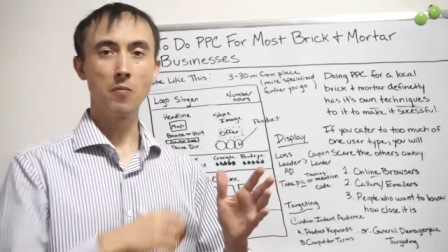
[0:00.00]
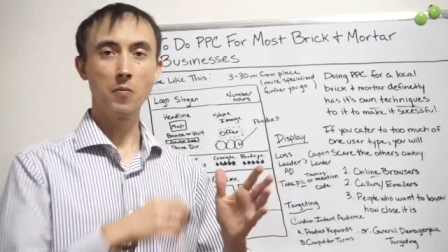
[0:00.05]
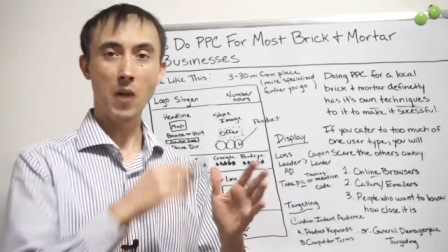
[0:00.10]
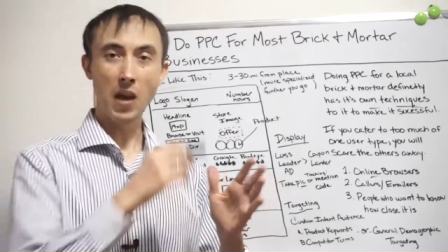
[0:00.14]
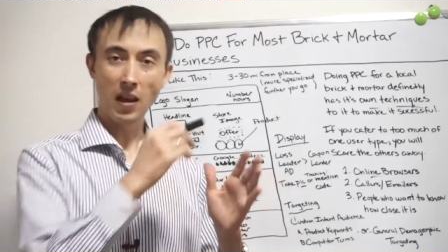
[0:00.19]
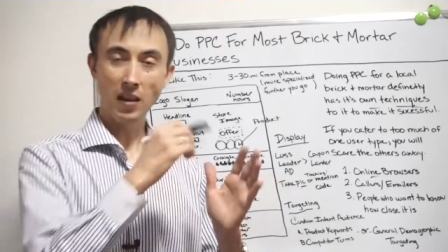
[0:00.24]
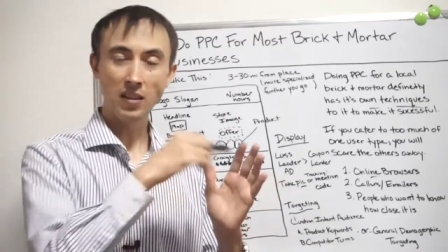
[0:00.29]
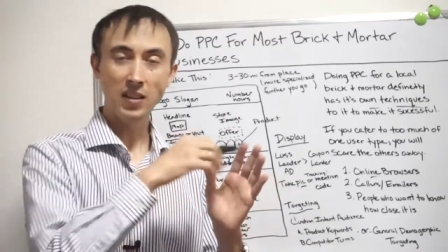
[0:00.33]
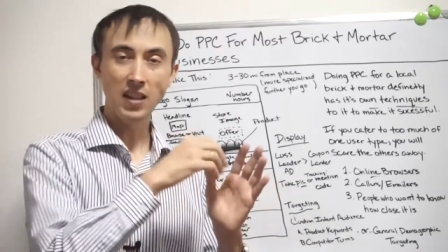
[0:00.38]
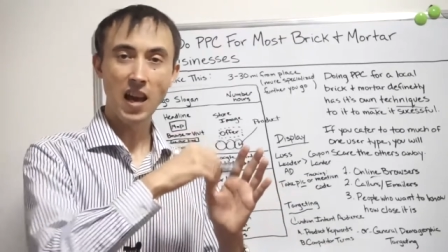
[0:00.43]

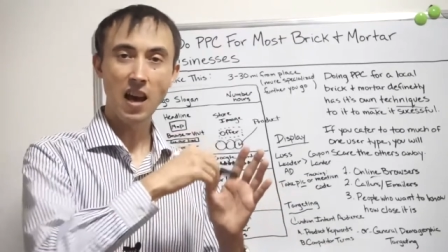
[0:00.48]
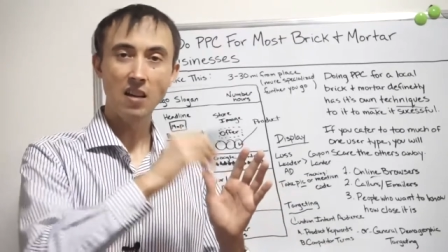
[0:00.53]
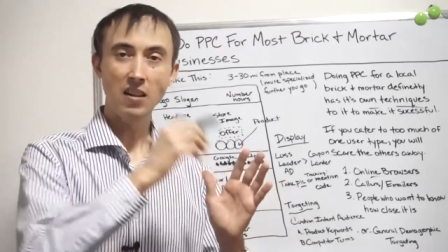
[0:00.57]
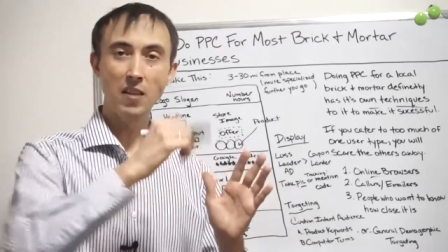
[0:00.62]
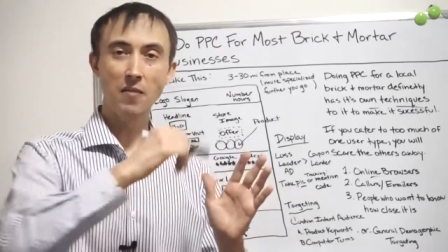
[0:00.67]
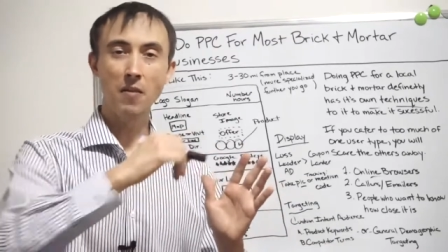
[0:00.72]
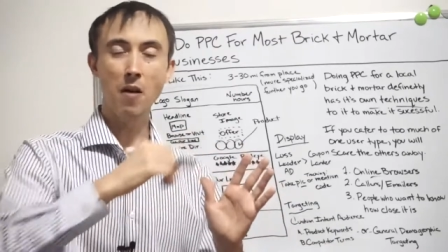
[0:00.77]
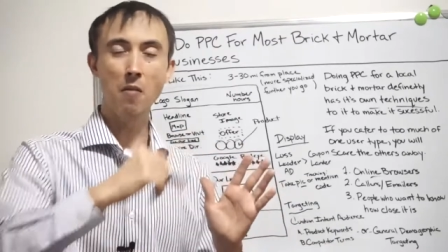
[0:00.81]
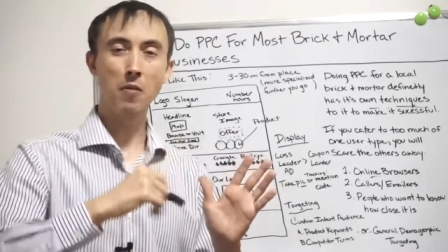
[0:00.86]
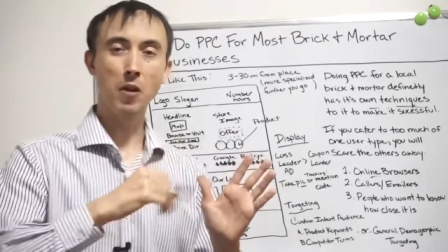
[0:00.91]
make a
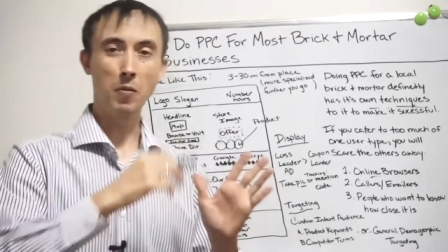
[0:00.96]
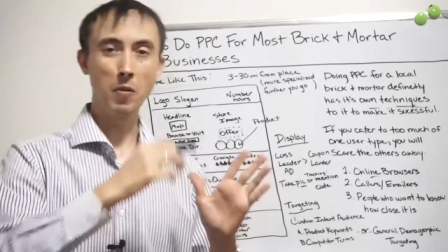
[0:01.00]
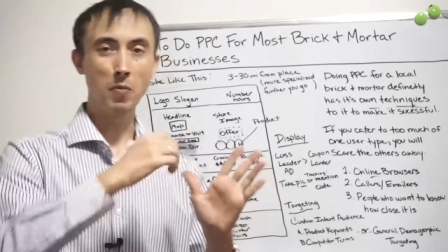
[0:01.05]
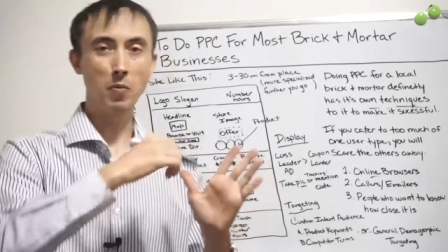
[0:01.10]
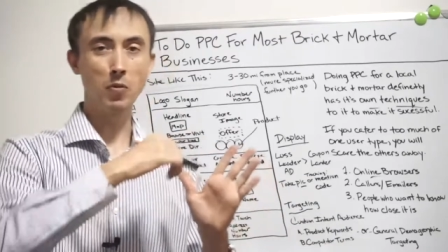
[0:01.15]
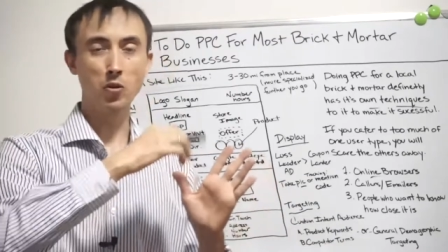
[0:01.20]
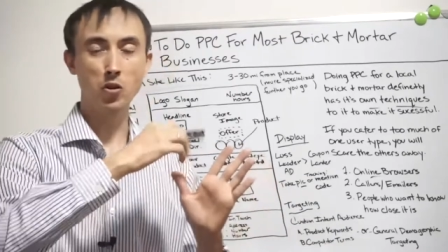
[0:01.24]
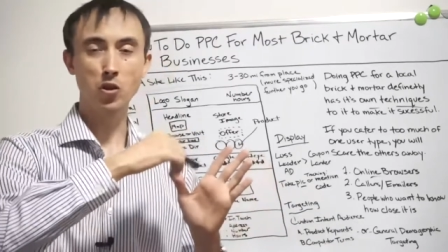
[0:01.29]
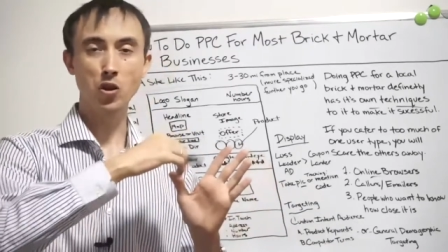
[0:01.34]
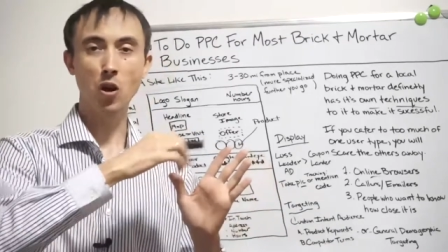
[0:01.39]
tally of how many
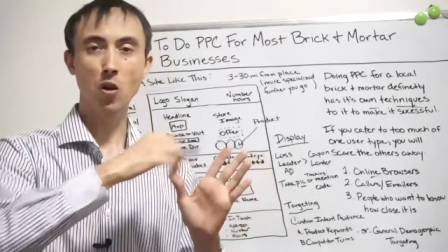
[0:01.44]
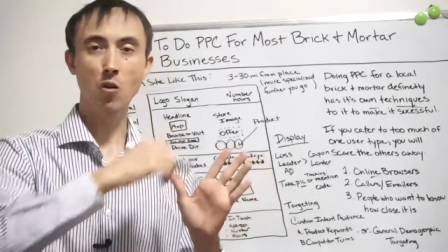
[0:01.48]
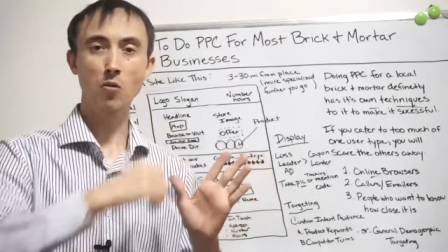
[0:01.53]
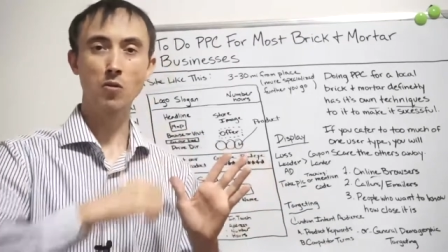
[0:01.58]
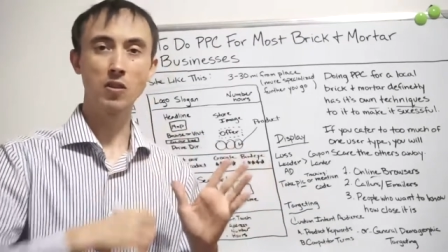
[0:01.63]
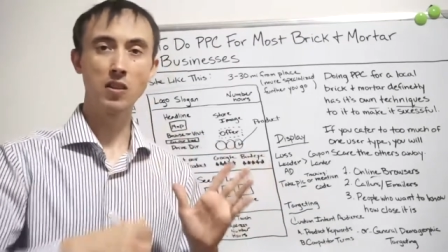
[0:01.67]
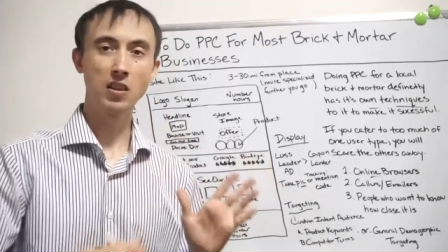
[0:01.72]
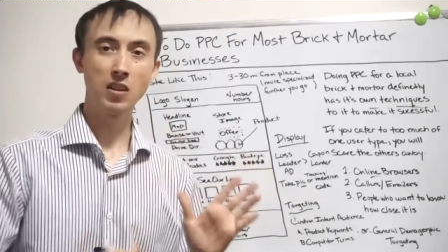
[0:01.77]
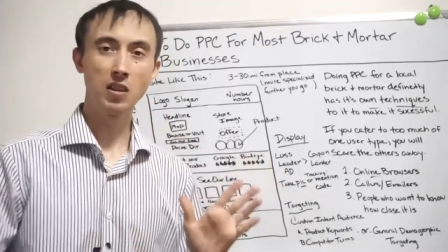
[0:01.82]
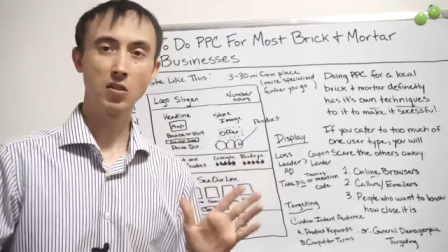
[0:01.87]
people
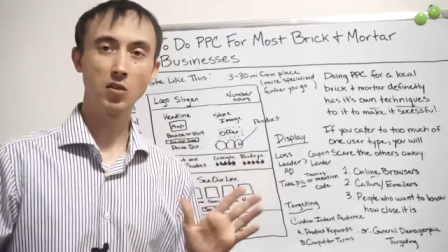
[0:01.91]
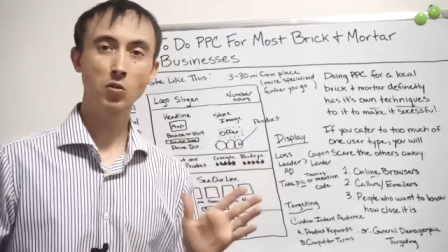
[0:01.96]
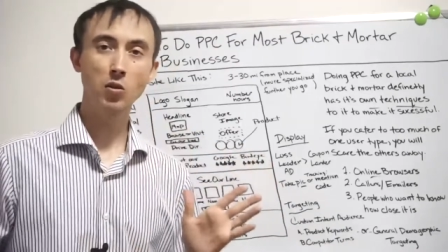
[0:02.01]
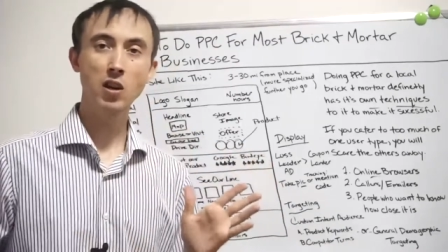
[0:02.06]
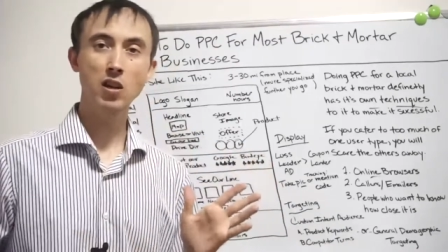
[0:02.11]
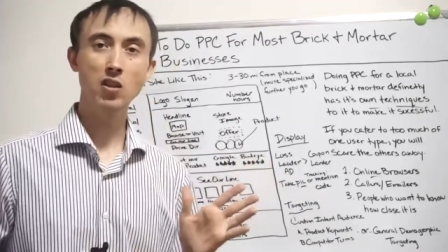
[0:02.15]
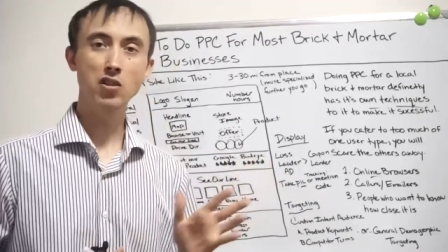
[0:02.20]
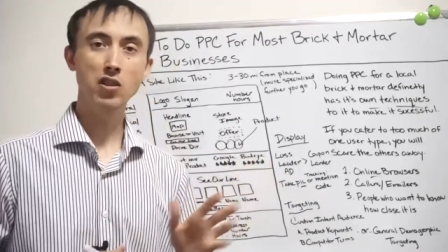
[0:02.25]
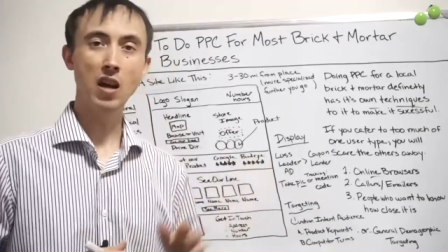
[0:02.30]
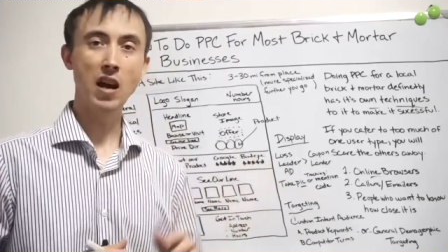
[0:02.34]
showed the
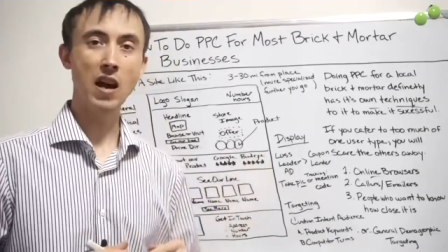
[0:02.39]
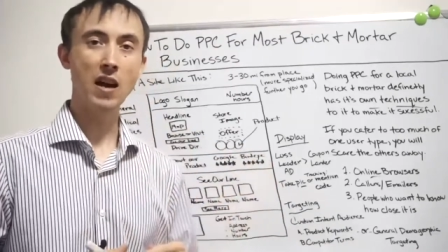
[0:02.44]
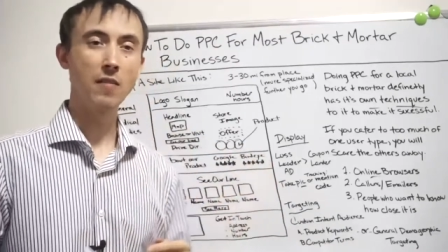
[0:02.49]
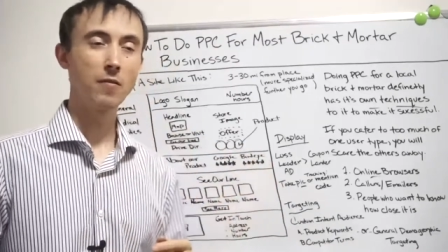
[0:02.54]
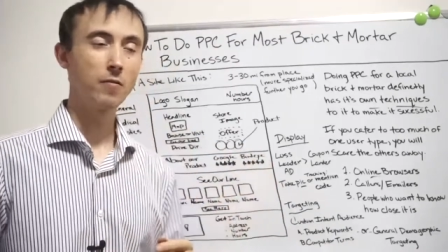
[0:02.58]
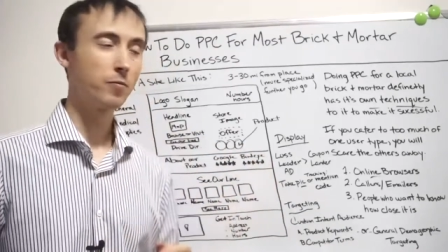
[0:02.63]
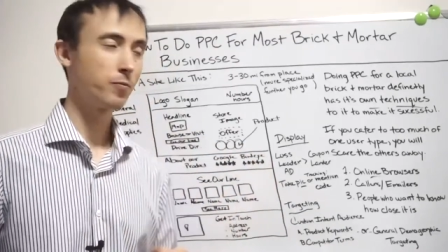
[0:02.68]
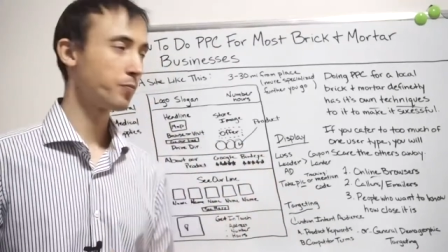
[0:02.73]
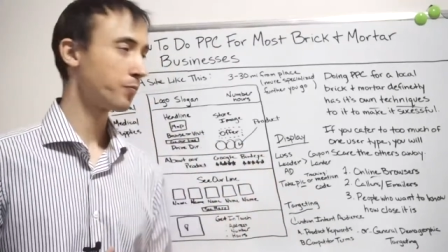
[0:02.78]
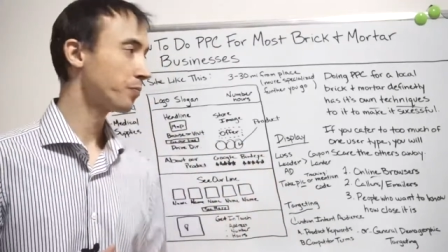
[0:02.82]

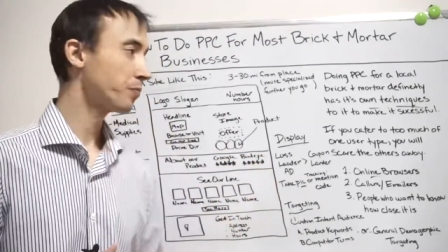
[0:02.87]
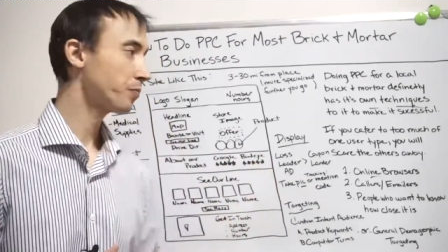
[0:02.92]
screenshot.